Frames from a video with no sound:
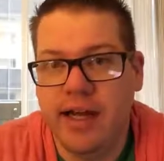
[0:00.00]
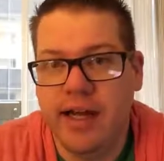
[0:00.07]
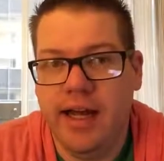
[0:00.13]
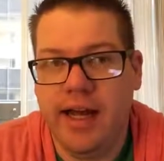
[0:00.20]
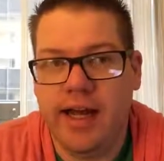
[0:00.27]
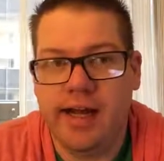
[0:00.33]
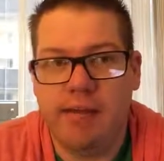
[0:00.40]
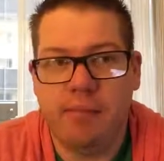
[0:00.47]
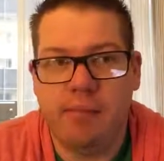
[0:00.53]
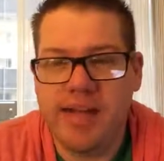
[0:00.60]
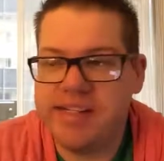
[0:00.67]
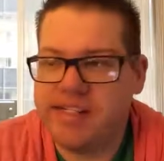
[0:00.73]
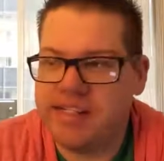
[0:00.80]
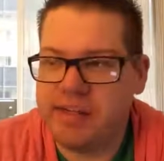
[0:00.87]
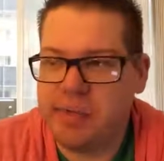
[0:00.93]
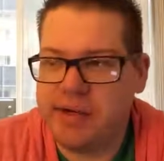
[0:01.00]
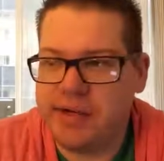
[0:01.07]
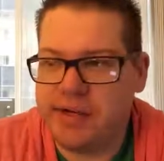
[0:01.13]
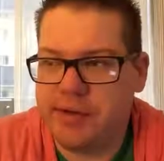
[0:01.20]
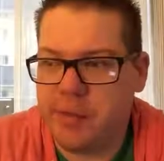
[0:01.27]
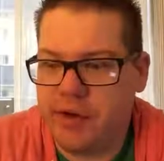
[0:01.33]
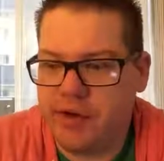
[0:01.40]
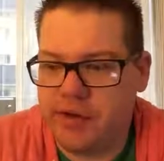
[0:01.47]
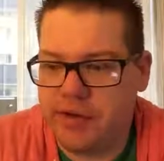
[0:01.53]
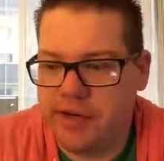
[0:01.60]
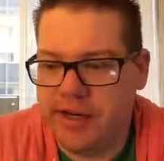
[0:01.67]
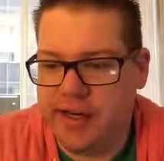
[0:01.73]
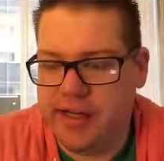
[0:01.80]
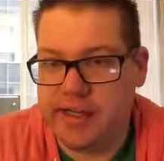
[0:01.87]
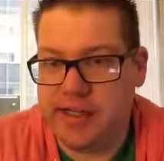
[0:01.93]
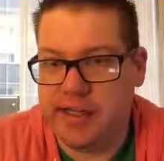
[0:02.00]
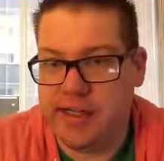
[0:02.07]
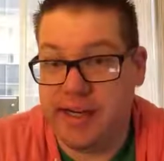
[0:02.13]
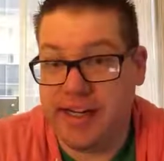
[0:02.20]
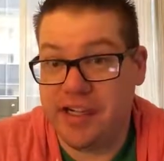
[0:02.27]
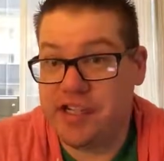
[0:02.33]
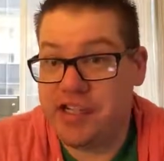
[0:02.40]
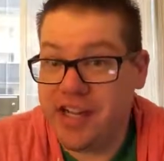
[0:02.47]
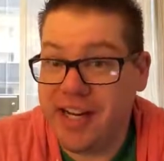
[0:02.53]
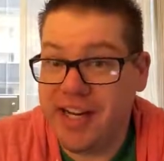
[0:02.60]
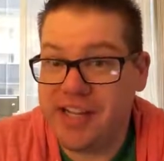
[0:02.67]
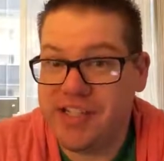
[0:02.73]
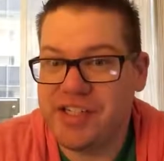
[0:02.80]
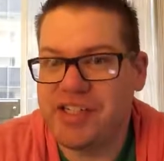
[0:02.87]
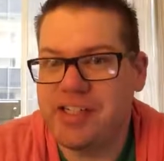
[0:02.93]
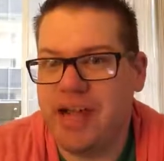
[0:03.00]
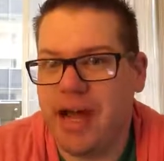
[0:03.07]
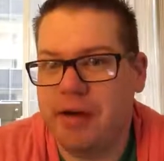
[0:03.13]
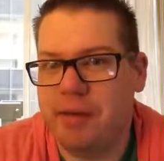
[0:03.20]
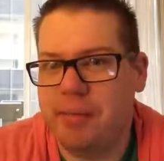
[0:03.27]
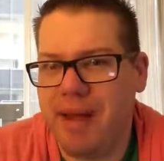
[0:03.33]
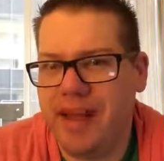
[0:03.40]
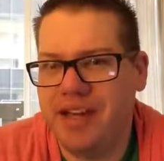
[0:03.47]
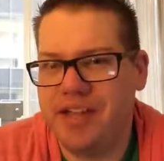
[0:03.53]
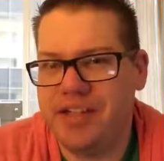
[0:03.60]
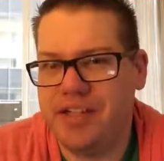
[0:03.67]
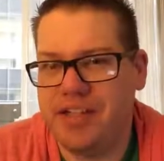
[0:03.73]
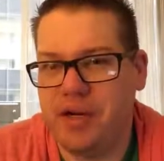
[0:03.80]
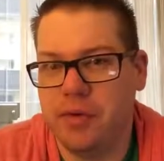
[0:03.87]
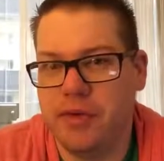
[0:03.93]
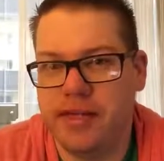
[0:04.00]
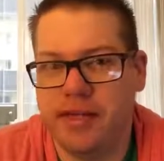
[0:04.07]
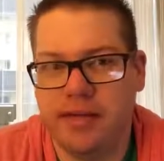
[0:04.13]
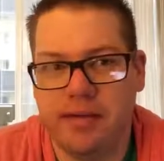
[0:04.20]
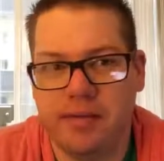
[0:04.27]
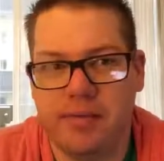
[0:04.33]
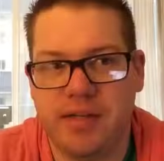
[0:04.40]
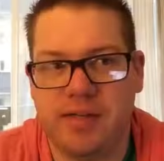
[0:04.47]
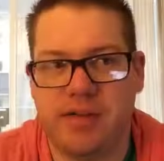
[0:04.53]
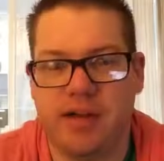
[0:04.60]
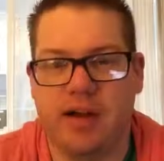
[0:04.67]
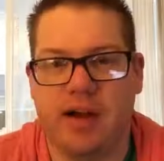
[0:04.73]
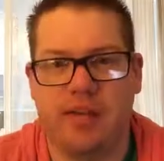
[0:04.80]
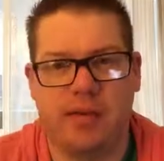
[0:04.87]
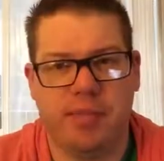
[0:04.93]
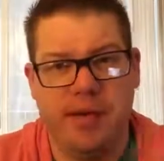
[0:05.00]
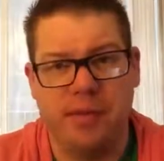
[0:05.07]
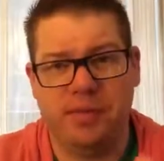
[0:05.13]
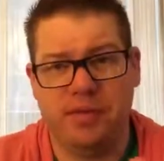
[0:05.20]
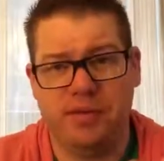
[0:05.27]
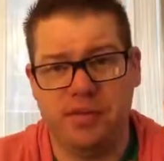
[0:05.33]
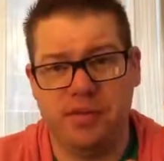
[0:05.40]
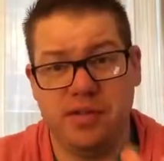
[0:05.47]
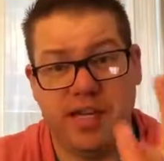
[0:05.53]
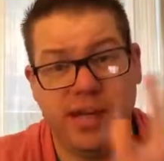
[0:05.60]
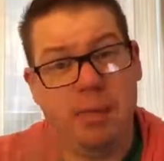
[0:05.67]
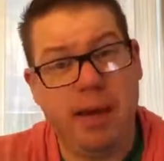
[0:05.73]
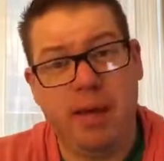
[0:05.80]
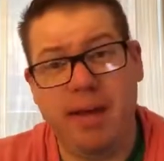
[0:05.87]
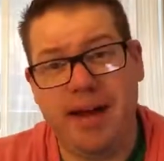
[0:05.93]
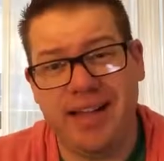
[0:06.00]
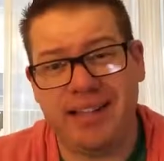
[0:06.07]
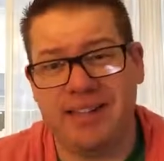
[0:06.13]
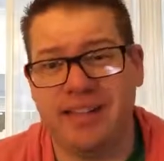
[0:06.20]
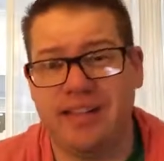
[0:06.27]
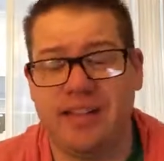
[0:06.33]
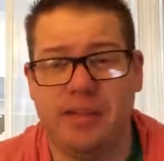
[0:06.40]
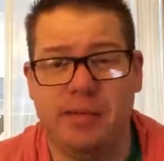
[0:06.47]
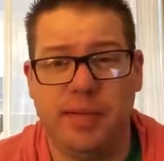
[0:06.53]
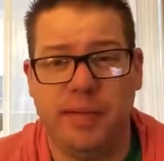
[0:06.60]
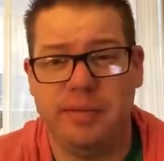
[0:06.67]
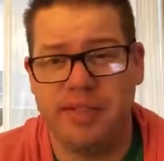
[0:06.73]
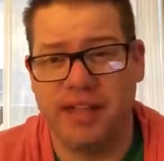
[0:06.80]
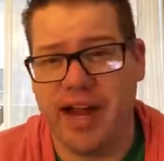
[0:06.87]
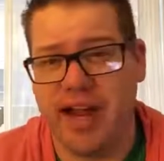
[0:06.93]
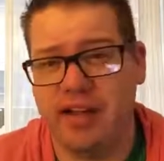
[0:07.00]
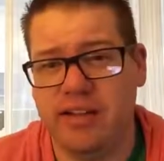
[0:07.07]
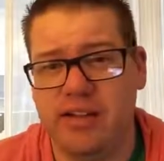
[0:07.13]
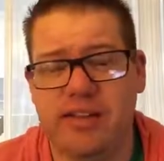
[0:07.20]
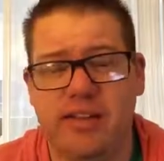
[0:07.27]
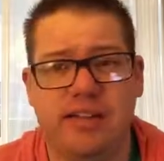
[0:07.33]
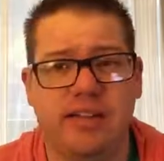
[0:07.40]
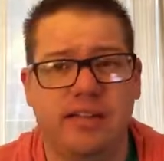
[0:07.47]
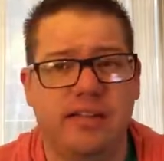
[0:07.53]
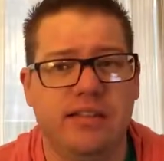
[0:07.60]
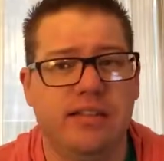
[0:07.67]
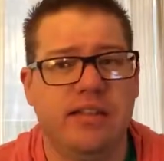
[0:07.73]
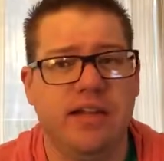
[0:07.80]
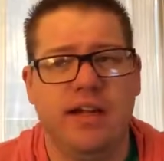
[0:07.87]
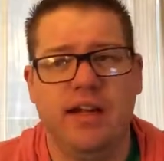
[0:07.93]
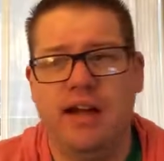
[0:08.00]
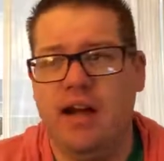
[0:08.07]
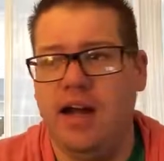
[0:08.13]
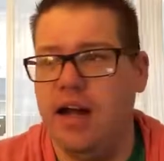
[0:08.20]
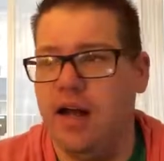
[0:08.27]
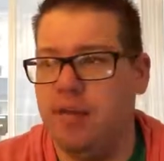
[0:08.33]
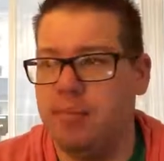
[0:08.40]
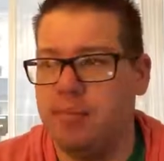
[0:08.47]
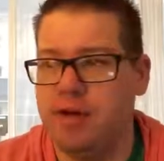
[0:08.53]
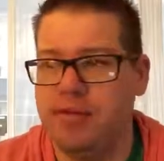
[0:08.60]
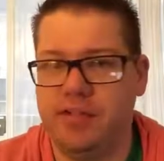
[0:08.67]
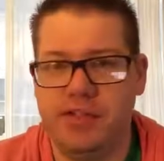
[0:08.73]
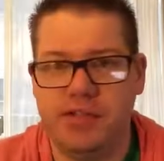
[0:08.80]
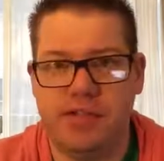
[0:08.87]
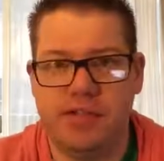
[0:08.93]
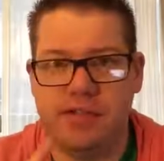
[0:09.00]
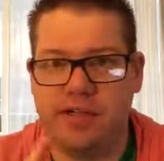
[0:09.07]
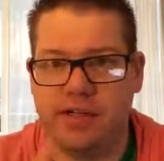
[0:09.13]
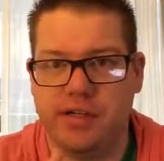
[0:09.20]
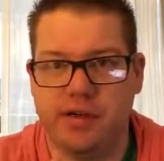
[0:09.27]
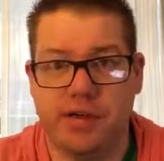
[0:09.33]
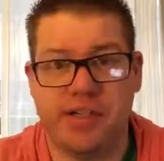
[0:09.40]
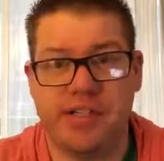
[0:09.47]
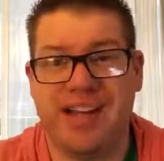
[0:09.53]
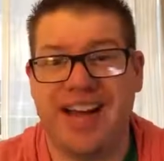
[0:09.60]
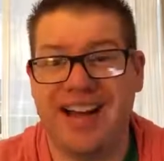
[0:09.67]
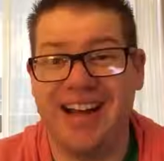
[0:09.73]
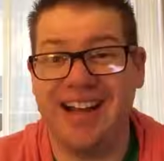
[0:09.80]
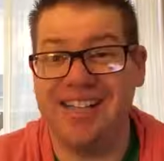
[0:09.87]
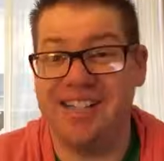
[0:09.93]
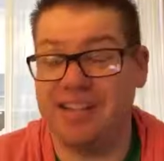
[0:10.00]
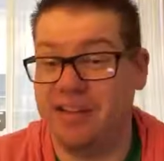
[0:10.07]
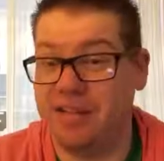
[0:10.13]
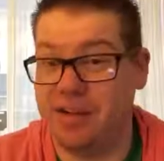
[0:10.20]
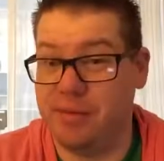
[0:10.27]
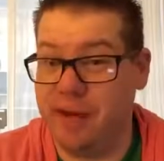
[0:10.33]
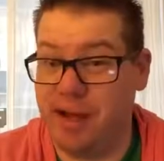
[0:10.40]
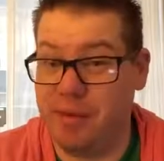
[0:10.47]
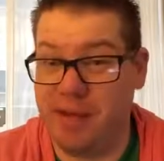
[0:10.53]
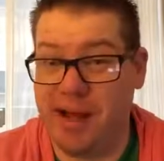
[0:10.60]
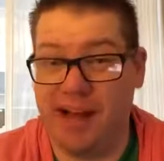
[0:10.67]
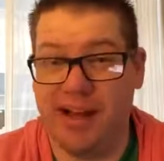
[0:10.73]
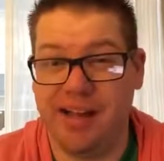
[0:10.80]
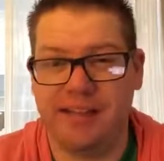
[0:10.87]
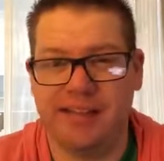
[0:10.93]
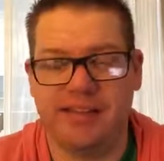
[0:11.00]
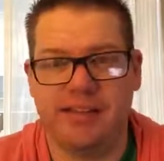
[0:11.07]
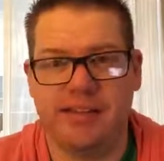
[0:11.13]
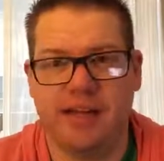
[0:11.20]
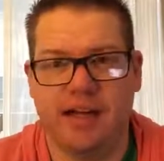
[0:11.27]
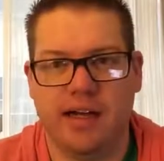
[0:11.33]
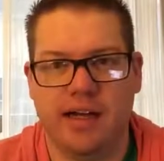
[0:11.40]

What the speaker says: And basically what you're going to want to learn in Exchange is how to manage, different other people's email boxes, other people's calendars, privileges, their size of their mailbox,